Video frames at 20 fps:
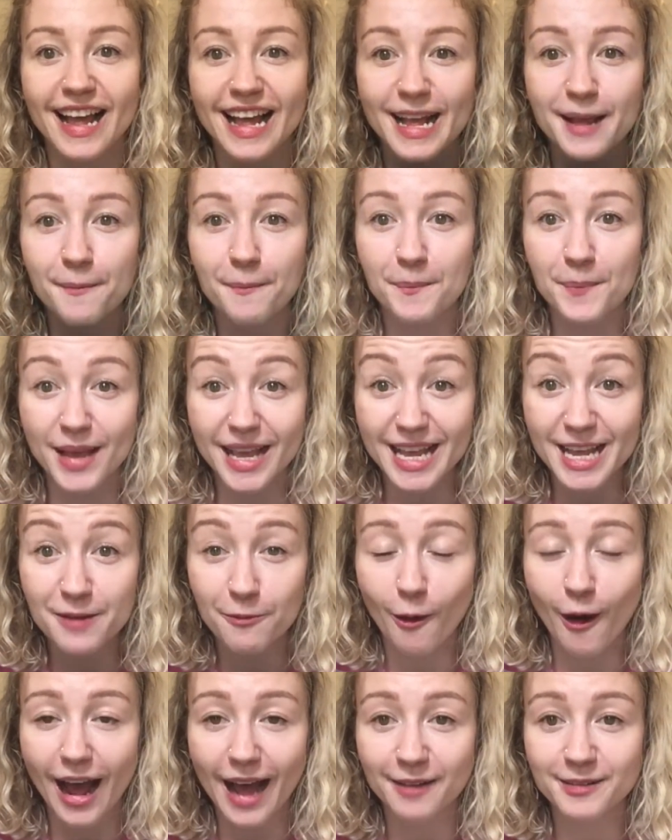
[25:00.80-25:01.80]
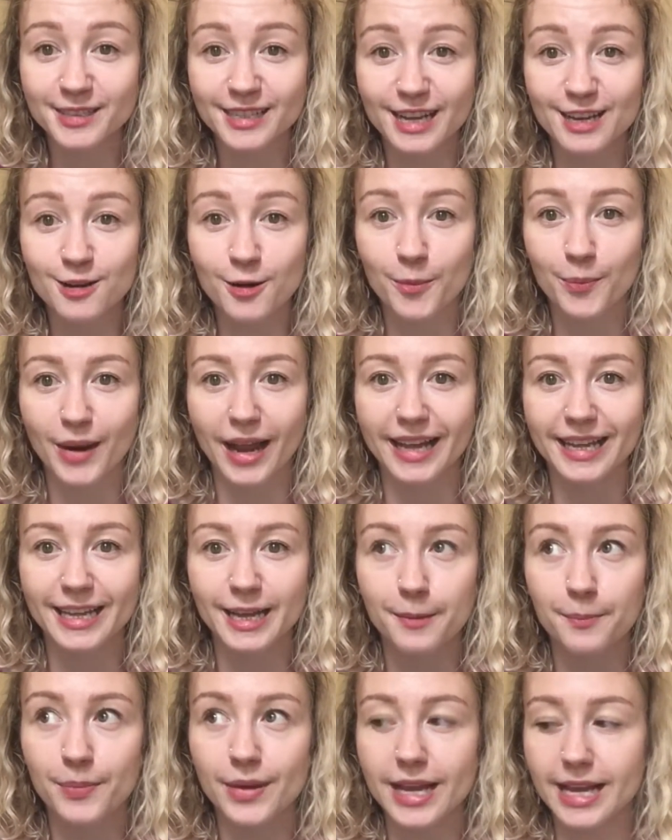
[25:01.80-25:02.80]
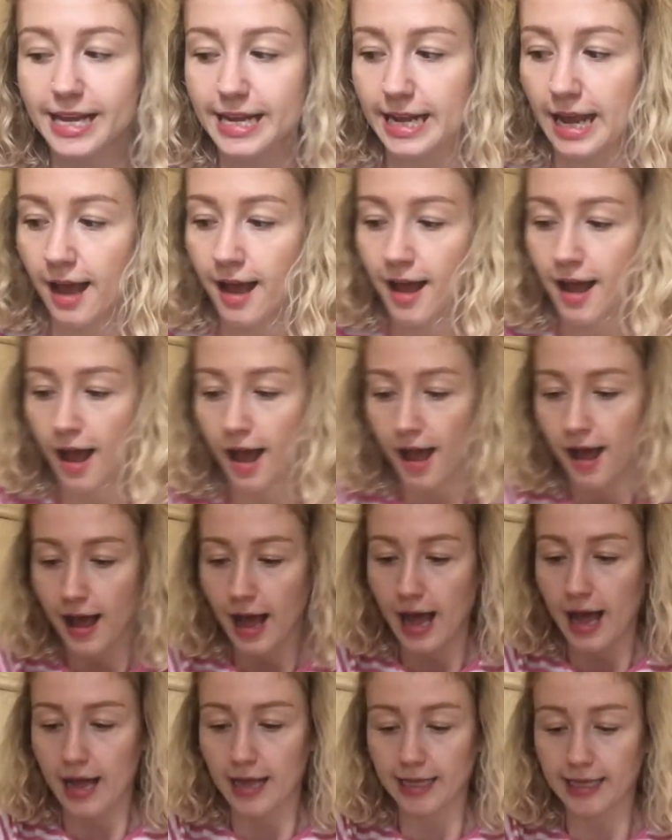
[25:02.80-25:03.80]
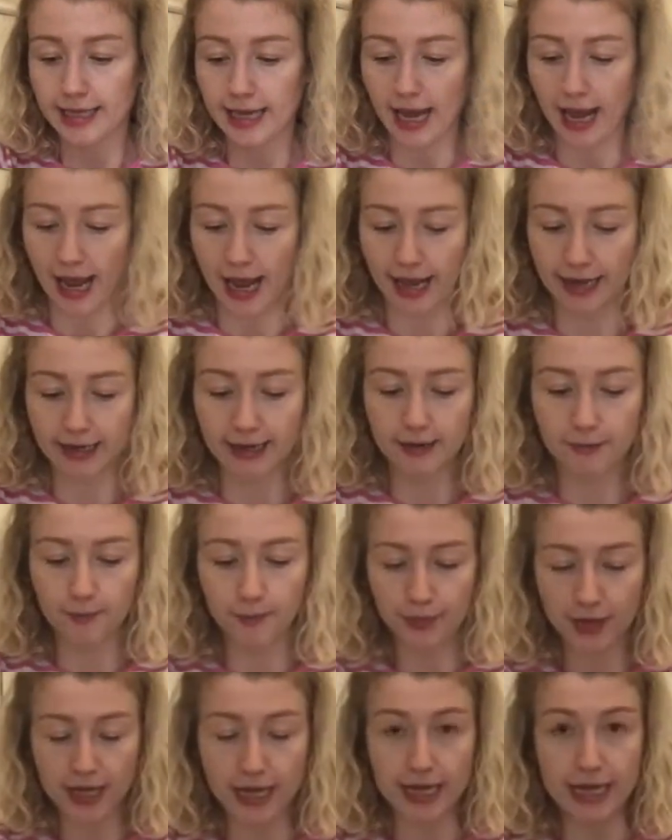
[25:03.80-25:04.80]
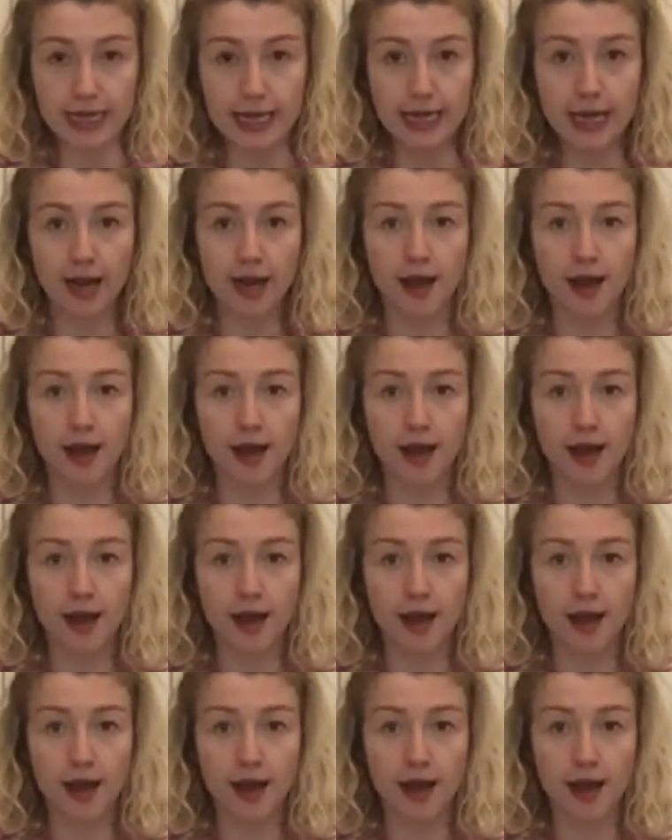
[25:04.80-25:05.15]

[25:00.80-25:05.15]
it be? What else can your blanket be? Can it be